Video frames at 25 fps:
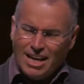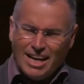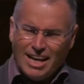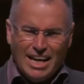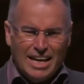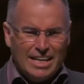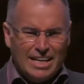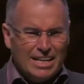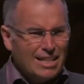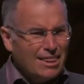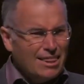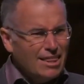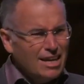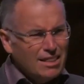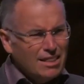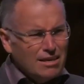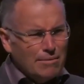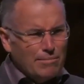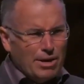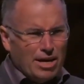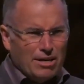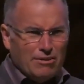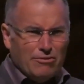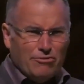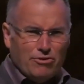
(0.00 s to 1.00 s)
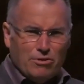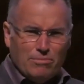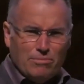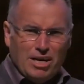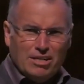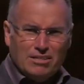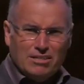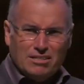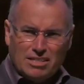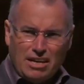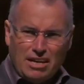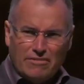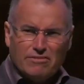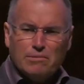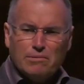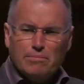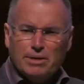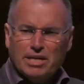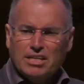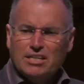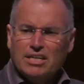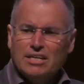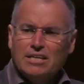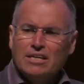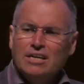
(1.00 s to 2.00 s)
and I think they bought it for about $7
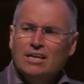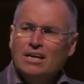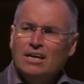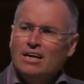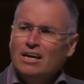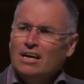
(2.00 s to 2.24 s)
billion.